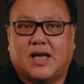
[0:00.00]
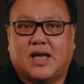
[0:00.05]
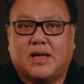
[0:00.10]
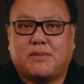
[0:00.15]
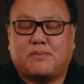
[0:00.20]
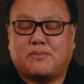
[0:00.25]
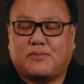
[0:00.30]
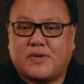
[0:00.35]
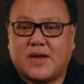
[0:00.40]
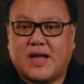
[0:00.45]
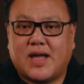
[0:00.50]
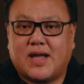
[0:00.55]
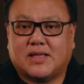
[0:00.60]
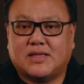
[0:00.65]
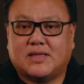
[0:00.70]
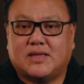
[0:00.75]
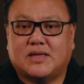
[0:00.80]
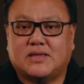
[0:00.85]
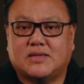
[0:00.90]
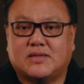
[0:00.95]
I
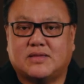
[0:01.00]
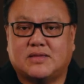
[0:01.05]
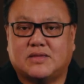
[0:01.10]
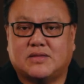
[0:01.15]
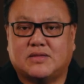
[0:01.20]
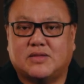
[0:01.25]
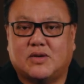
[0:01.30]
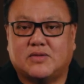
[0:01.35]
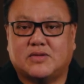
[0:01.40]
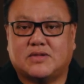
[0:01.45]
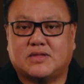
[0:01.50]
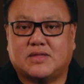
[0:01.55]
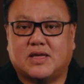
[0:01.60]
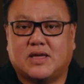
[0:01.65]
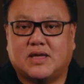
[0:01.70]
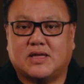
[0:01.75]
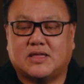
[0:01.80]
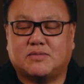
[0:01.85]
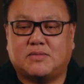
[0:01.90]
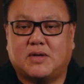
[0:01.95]
practice those
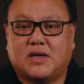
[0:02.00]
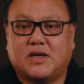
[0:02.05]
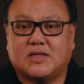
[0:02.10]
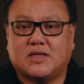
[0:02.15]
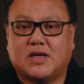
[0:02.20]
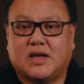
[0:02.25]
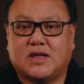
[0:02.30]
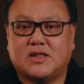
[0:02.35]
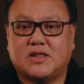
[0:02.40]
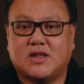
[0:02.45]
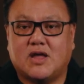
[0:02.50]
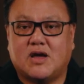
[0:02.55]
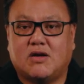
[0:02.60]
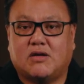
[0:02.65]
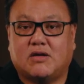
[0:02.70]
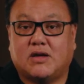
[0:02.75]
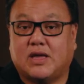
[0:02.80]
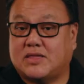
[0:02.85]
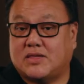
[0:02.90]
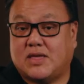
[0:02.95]
things because I
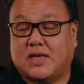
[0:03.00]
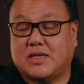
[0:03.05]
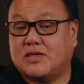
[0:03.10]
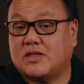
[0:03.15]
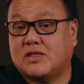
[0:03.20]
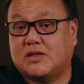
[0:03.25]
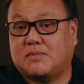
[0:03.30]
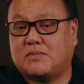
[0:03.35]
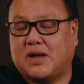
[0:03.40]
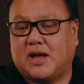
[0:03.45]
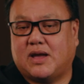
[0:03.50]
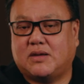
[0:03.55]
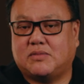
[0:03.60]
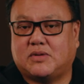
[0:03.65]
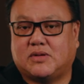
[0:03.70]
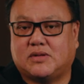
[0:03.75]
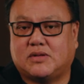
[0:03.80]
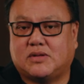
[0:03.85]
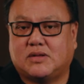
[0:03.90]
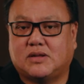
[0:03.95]
know it says in the
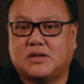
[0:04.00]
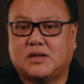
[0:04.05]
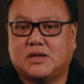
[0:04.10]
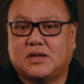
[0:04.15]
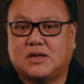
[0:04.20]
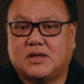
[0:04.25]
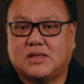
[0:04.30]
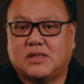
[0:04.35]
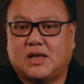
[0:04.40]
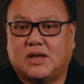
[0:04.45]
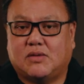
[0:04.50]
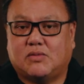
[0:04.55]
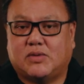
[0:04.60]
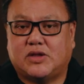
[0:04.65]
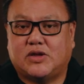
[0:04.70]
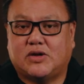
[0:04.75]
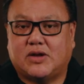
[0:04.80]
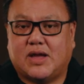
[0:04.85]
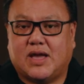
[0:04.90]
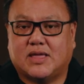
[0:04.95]
Bible that
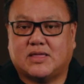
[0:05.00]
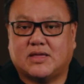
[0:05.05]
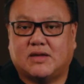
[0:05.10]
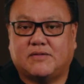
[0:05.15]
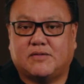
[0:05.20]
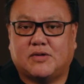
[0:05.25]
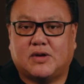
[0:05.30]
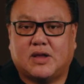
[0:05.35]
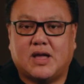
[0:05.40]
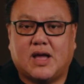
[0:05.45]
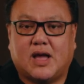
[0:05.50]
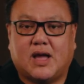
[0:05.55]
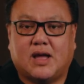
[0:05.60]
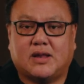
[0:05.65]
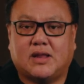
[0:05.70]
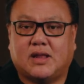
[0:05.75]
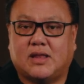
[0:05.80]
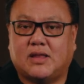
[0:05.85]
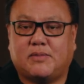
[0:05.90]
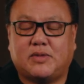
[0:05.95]
when you're asking for
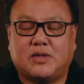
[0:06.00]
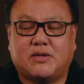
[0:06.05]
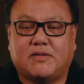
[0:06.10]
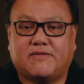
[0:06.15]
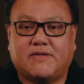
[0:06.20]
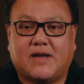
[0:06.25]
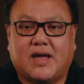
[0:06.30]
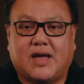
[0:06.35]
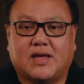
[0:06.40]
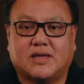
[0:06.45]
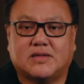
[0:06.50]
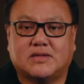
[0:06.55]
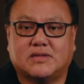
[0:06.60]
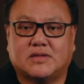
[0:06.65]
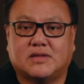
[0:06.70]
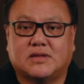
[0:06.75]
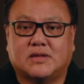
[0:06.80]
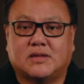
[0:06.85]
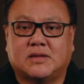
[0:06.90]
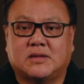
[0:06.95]
God and if you
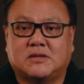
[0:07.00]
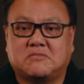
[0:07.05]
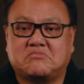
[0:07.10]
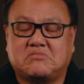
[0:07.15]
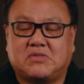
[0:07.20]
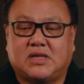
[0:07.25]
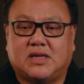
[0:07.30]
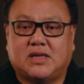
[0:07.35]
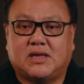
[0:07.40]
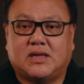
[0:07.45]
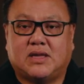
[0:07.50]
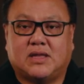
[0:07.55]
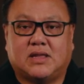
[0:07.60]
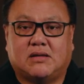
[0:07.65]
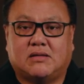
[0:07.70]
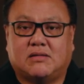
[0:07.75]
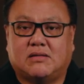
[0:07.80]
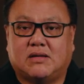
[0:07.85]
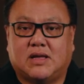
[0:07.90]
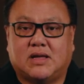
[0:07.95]
fast, you
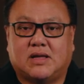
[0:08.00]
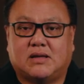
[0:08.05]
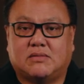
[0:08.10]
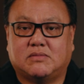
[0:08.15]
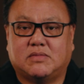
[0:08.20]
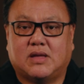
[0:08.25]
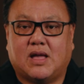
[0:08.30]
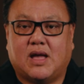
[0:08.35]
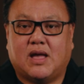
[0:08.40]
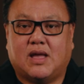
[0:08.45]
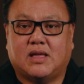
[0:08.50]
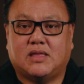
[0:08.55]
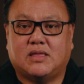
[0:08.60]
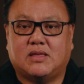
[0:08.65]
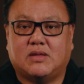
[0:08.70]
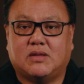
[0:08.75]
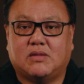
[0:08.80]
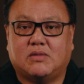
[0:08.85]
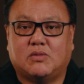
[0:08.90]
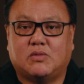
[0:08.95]
know, um, God
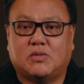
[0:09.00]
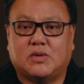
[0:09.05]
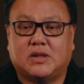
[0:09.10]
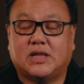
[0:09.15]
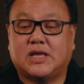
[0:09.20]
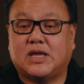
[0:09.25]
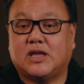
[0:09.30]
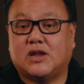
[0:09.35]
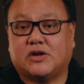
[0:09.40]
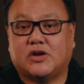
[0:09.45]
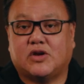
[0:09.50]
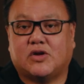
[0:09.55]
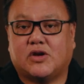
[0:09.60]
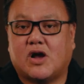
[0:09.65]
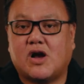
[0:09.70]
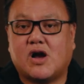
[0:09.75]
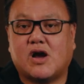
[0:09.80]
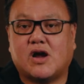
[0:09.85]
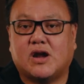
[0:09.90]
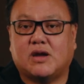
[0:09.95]
will hear your
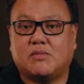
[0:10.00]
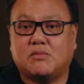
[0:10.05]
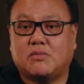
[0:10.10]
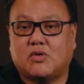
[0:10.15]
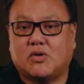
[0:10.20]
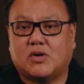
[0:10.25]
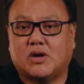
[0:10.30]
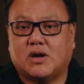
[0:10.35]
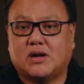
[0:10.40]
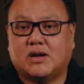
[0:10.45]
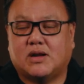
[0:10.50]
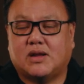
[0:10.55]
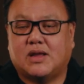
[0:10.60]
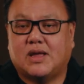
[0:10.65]
heart more.